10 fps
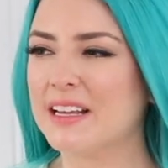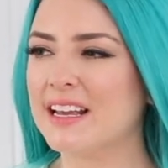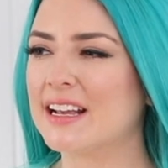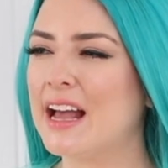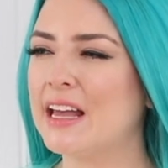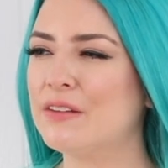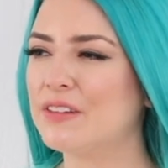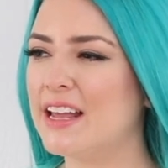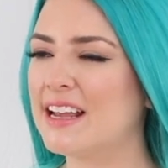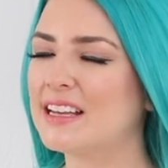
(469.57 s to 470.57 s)
it kind of
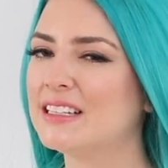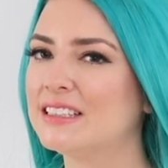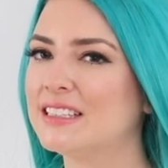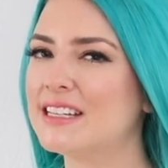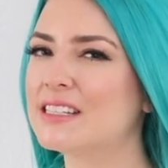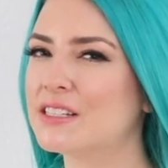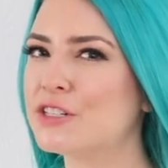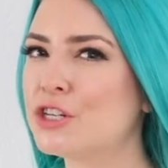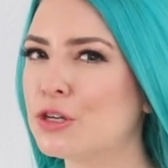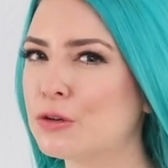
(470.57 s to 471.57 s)
like is
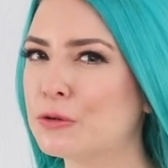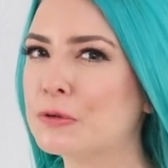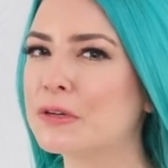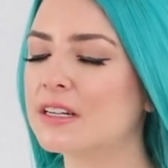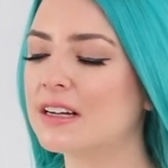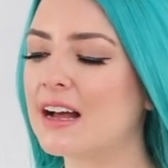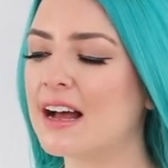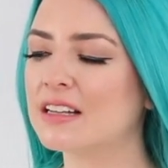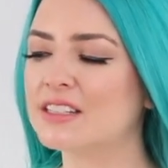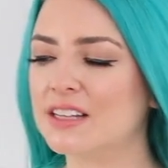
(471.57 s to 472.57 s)
too
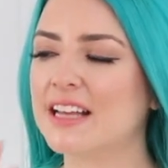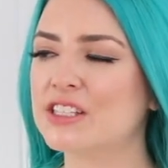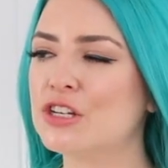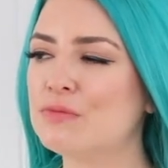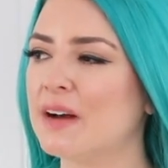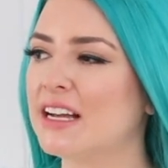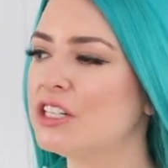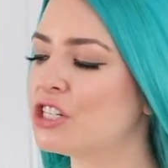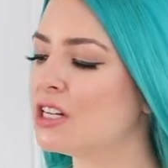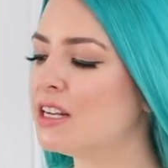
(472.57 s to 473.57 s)

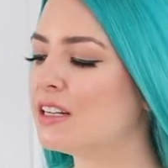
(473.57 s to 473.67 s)
much.